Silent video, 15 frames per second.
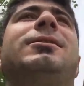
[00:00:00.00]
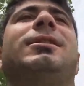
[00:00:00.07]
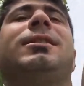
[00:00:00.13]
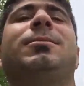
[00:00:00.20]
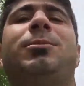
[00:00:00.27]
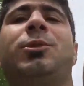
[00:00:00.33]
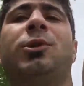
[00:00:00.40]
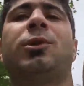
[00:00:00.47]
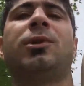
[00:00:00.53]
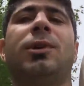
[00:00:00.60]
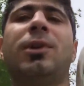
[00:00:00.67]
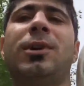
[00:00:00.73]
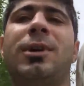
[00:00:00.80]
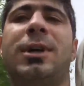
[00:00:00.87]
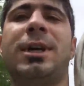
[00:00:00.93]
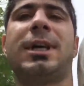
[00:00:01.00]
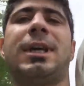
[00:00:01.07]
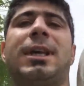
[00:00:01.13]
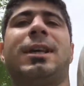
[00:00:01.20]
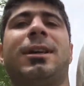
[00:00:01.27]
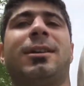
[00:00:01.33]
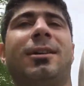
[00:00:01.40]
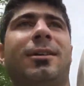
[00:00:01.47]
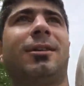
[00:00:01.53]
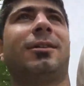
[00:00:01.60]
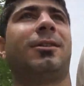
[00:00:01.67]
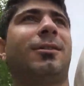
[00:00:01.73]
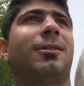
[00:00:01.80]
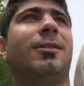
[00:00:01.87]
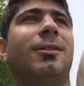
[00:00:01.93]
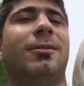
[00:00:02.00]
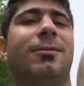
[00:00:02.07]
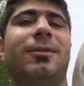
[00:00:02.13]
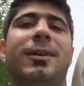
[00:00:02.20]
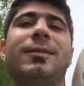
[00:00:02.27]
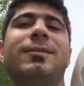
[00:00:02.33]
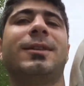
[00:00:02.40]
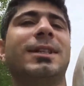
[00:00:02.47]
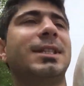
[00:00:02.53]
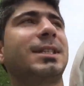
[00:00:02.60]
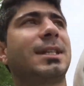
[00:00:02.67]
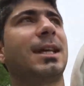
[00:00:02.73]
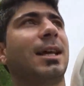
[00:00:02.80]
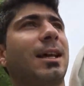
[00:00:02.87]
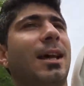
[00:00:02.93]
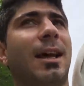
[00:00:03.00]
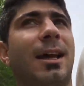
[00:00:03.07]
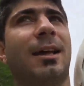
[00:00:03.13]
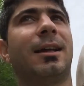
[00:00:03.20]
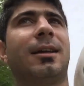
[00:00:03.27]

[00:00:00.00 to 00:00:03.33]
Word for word: Good boy. What, what was that?